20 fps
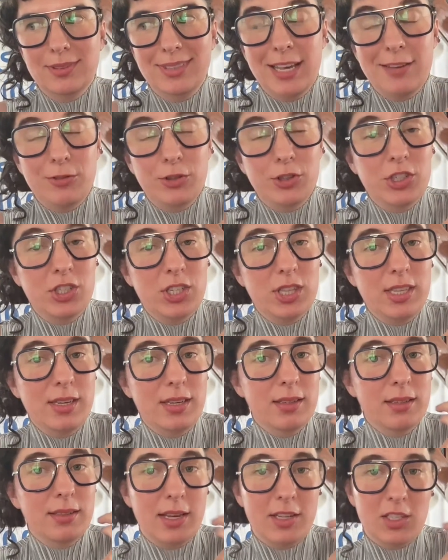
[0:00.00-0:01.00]
leverage
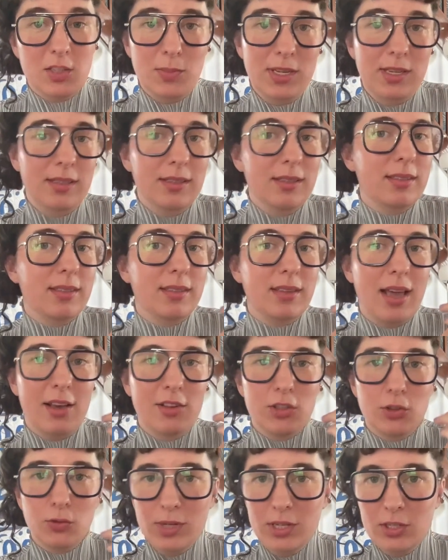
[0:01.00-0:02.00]
these SMEs
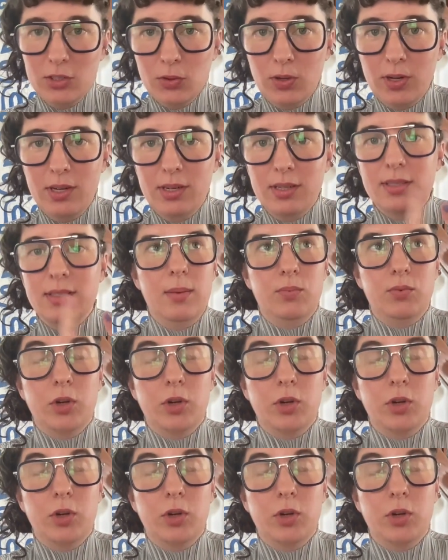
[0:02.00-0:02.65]
as a resource,